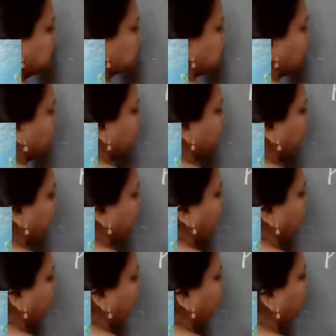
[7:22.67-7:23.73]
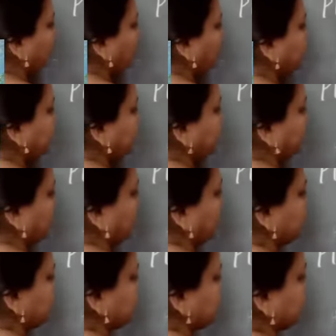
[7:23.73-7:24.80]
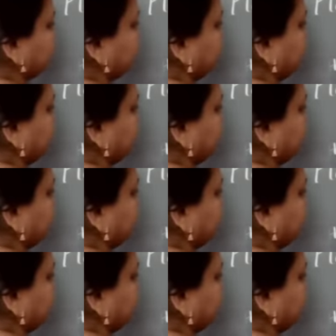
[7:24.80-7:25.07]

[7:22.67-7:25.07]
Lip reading: Some of them are floating plants.